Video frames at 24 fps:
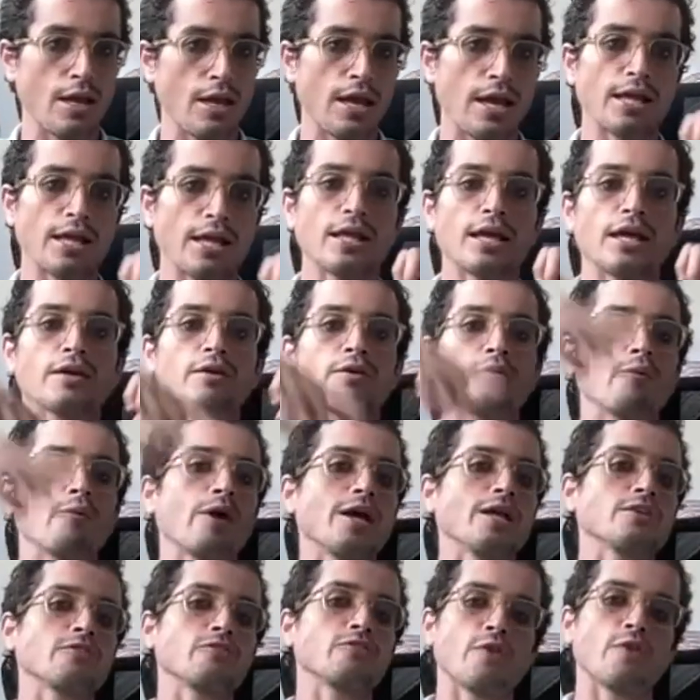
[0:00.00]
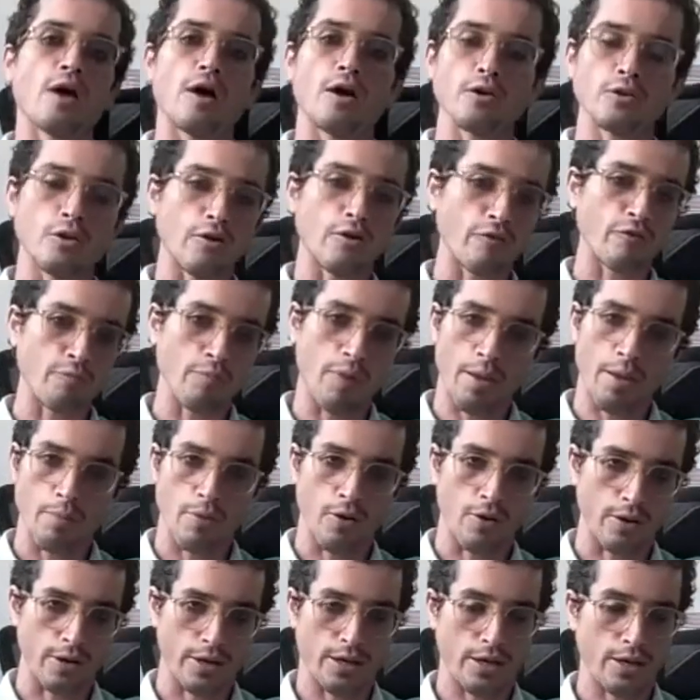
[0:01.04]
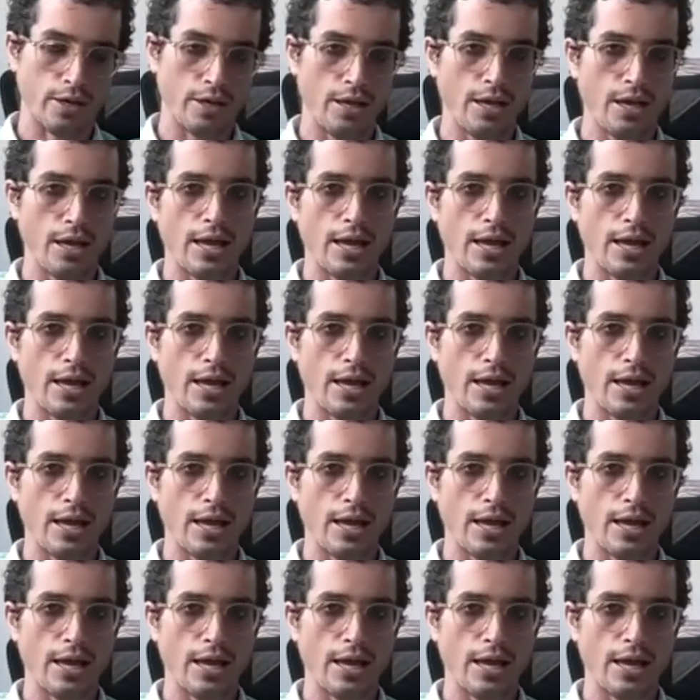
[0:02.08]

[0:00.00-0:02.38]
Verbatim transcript: and I went out of my body